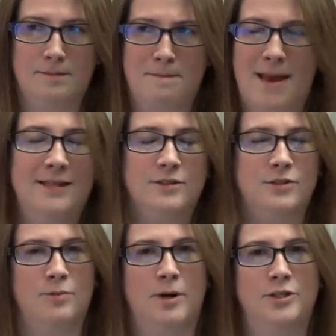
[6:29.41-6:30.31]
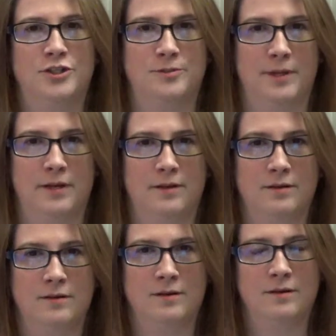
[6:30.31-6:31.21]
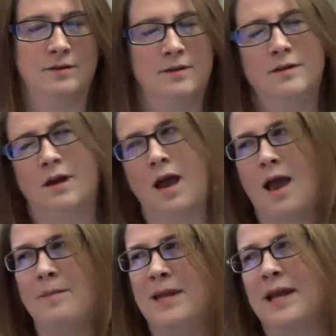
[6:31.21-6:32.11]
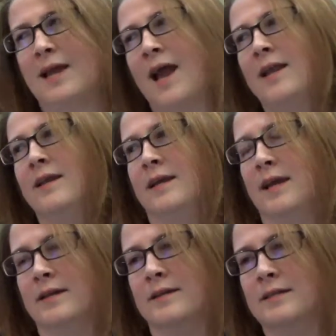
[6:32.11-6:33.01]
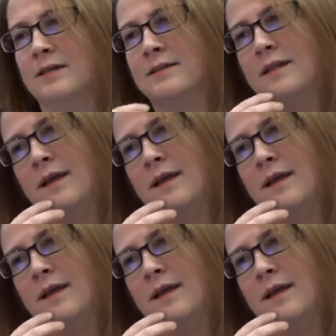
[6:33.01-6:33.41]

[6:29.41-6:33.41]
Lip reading: meant so much to me. I mean, I kind of get it.